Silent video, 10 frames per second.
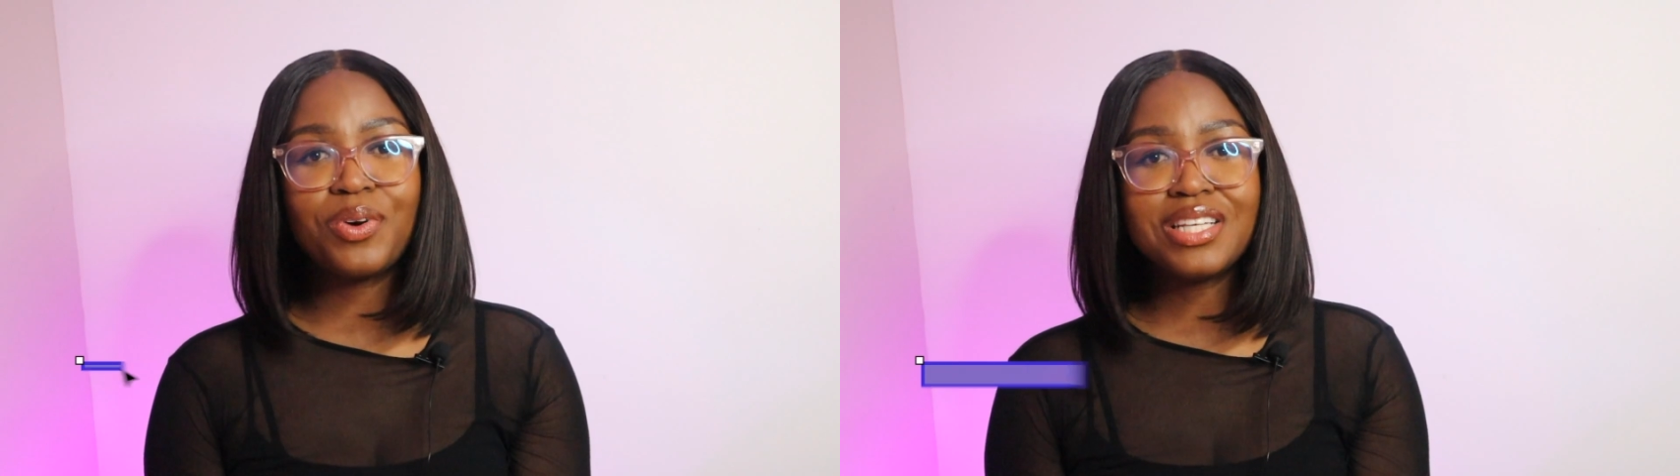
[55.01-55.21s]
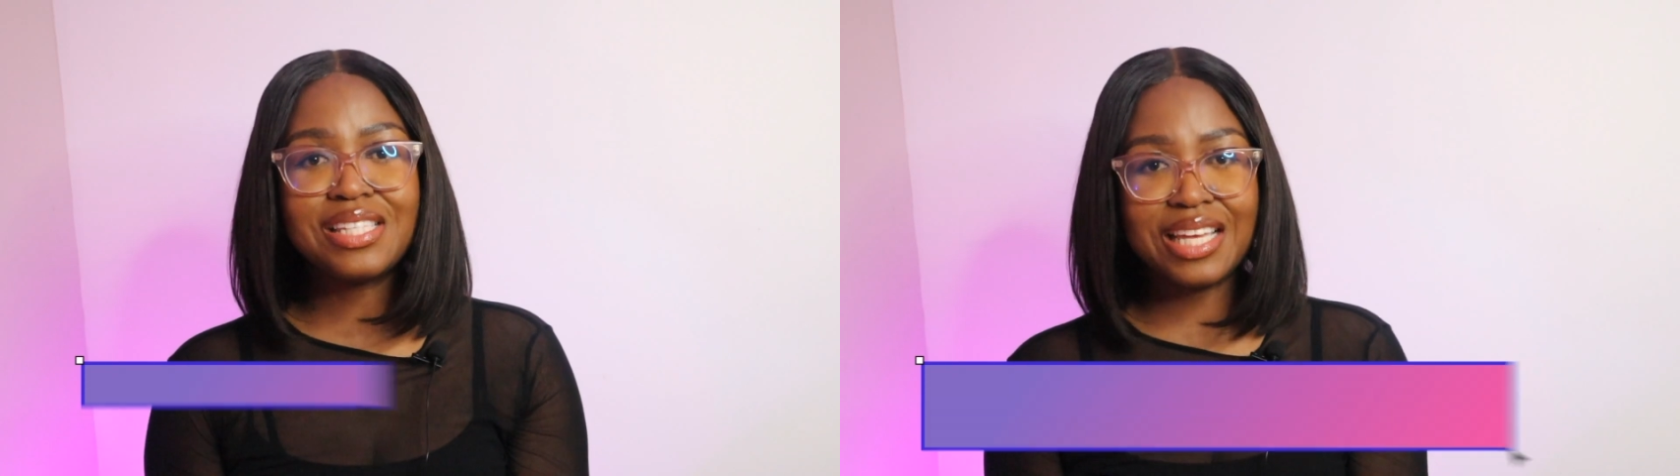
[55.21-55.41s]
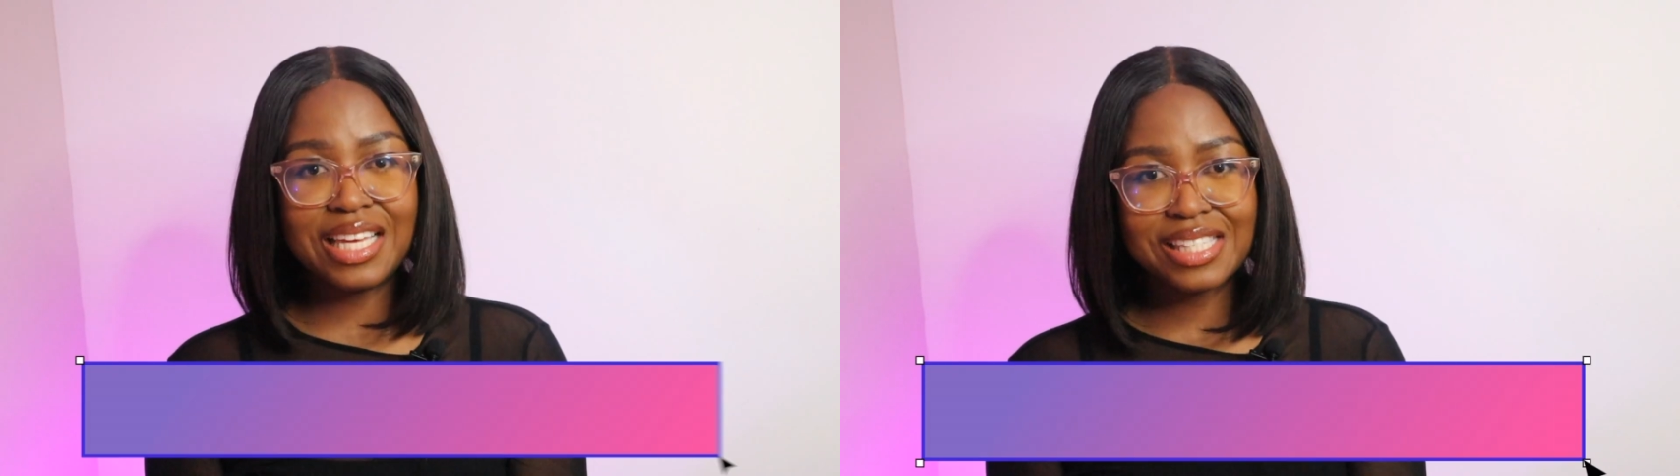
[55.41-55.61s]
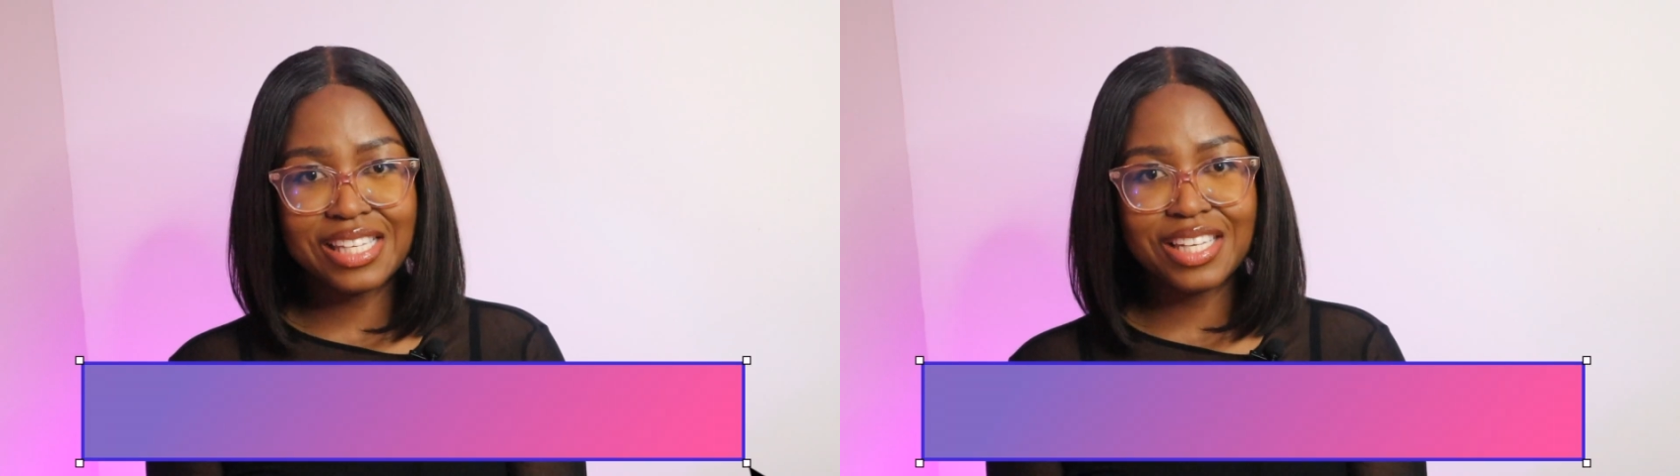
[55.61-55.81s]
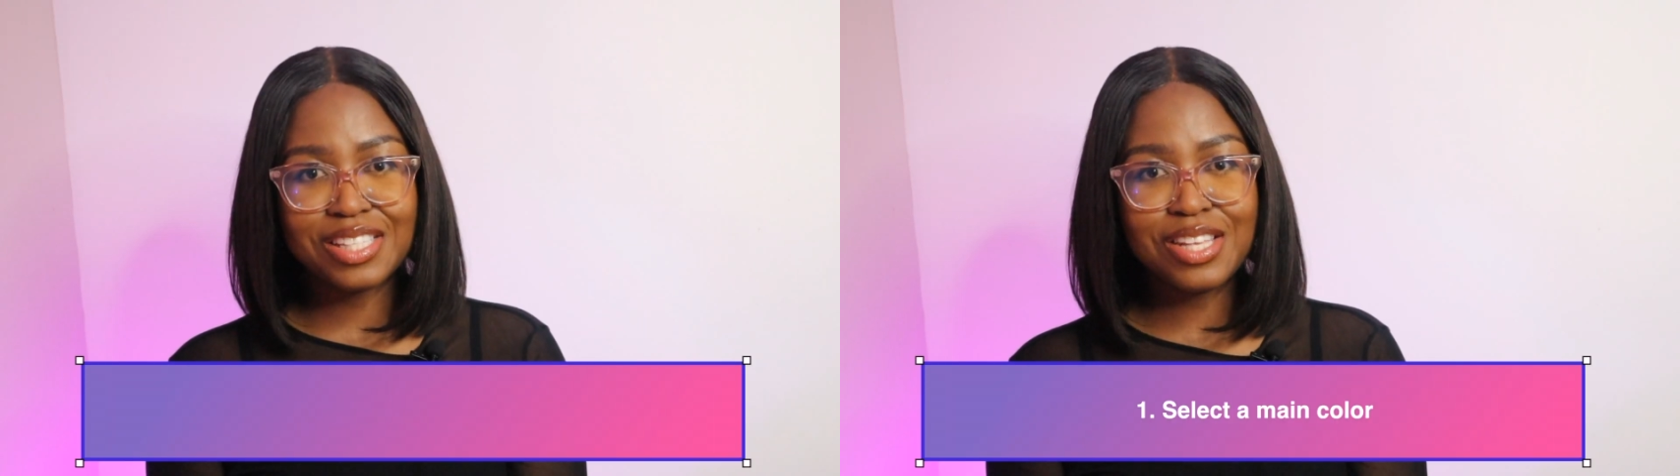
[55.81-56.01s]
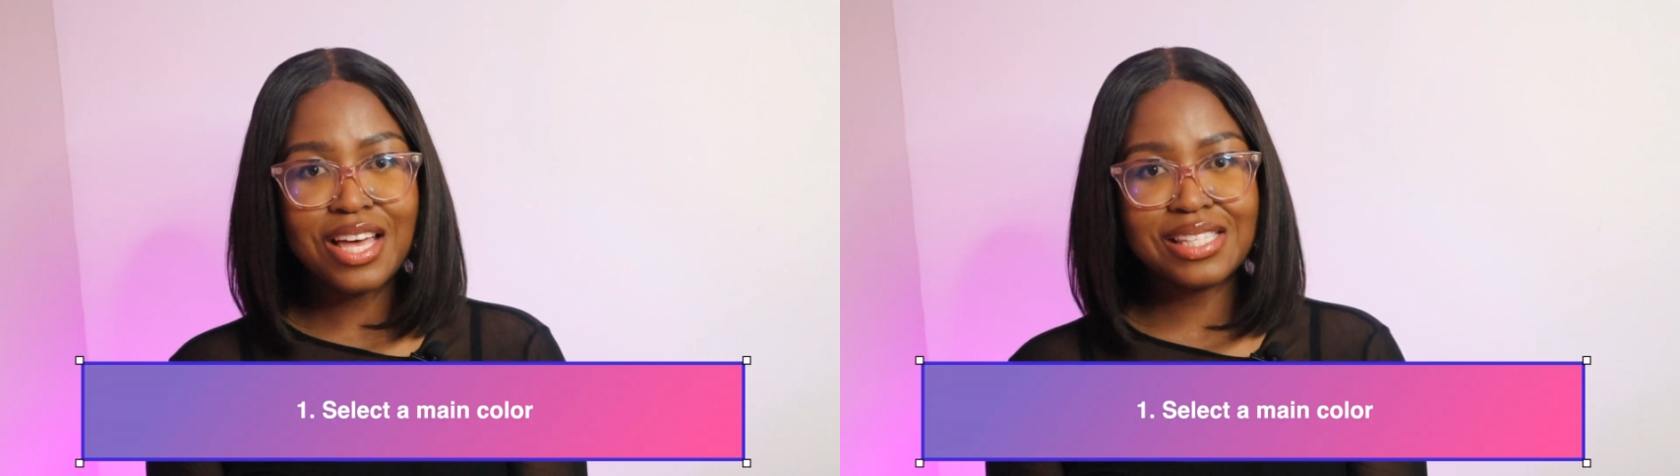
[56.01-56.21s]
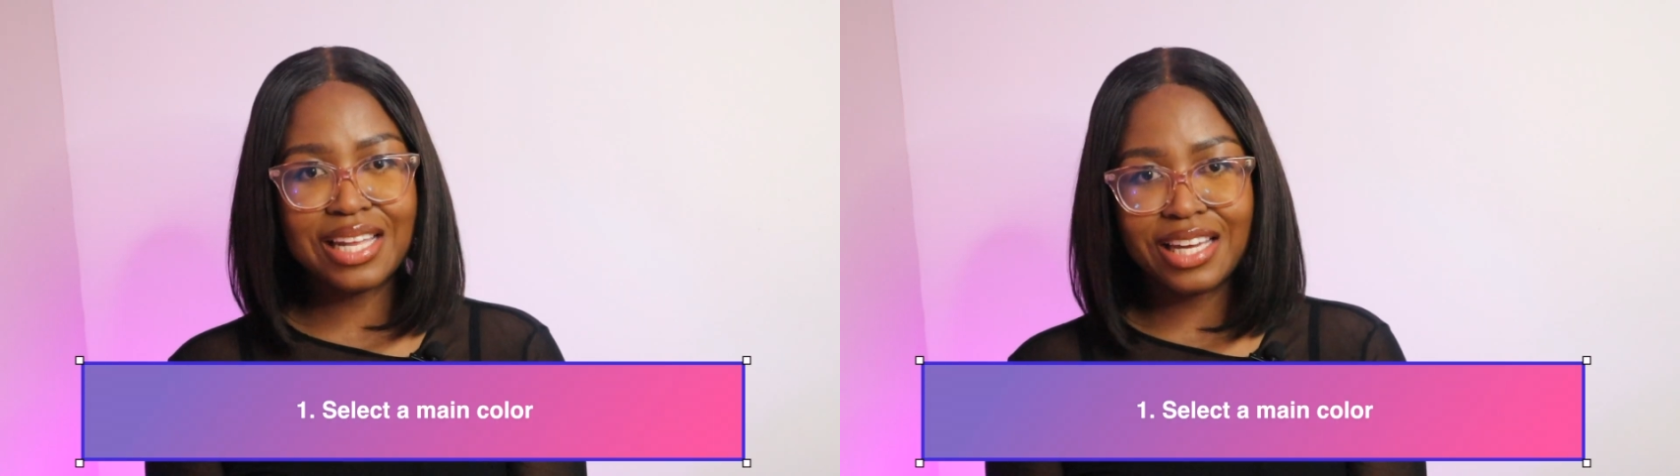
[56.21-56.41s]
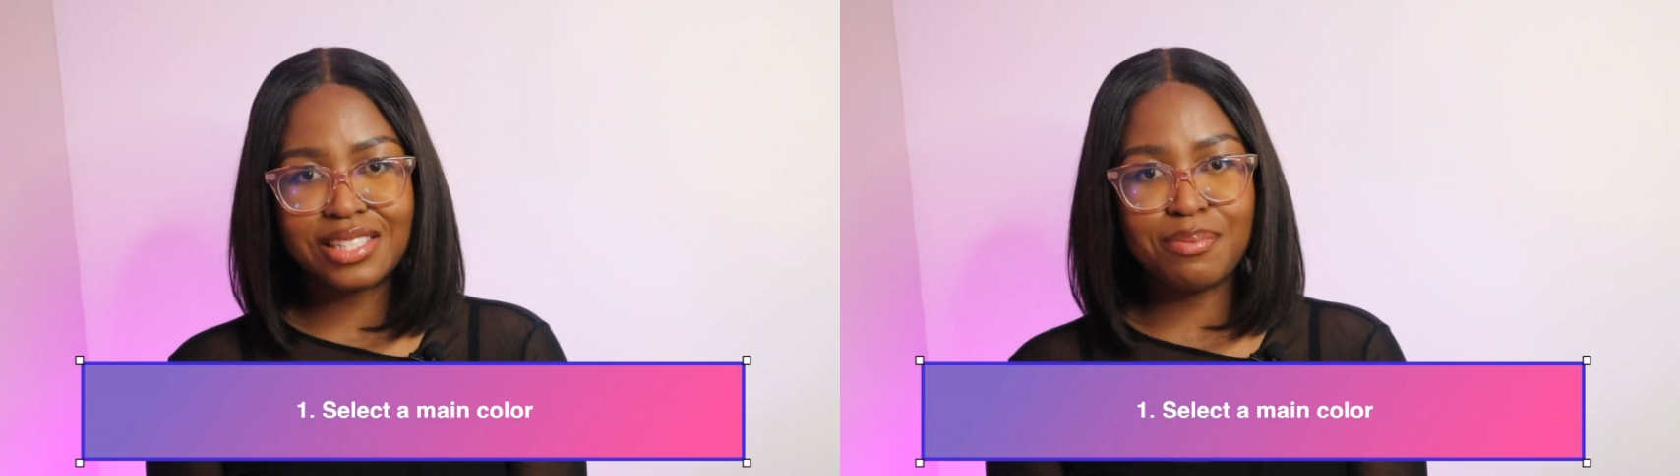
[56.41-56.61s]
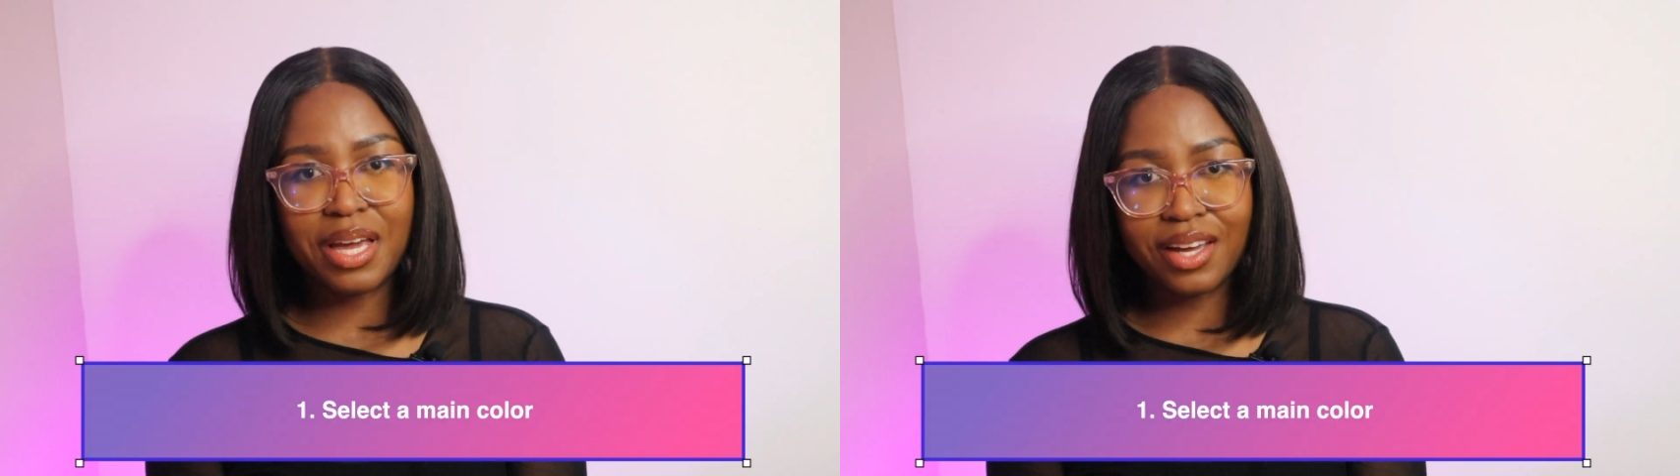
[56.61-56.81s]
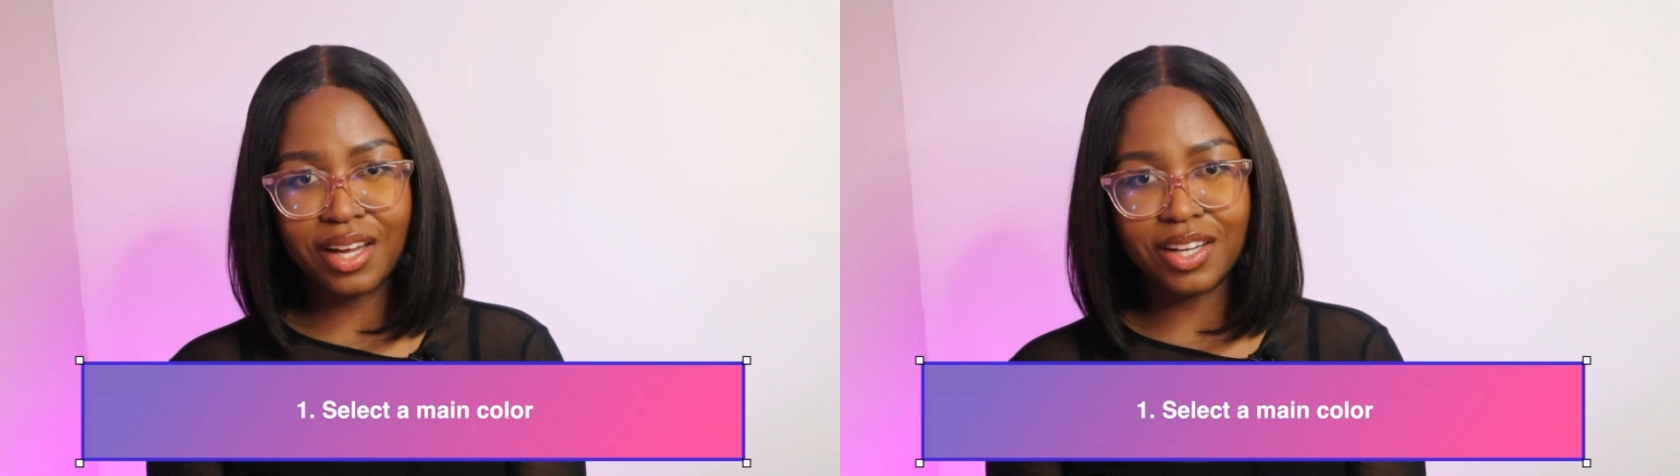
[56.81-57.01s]
one is the easiest, select a
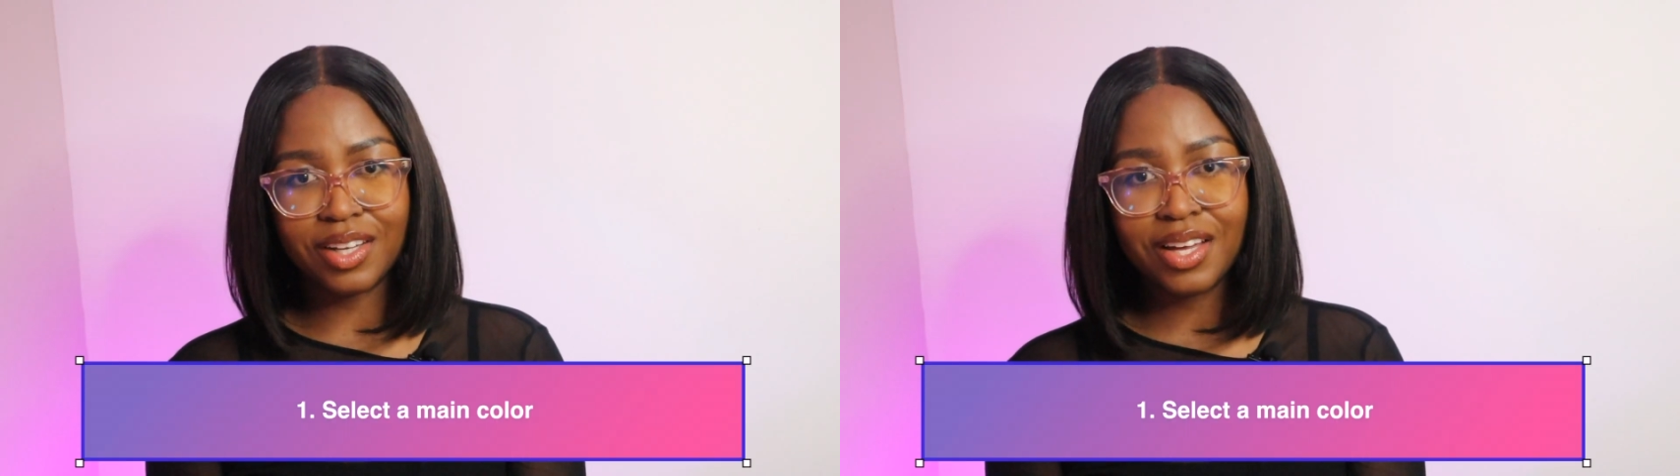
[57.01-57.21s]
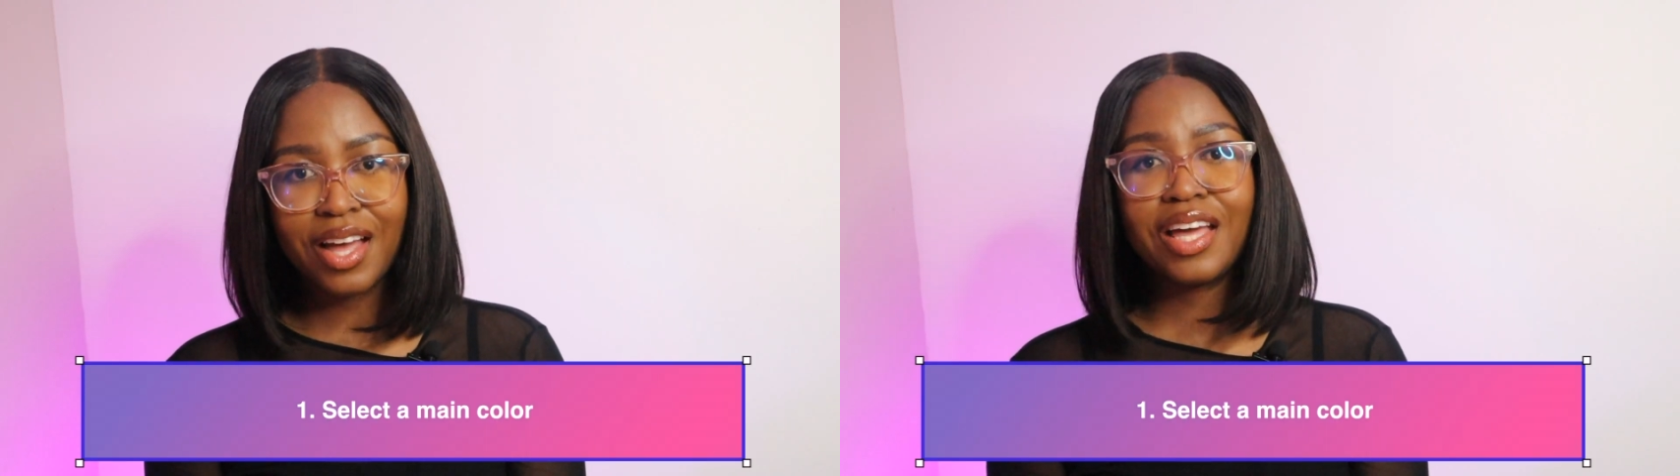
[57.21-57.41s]
main color.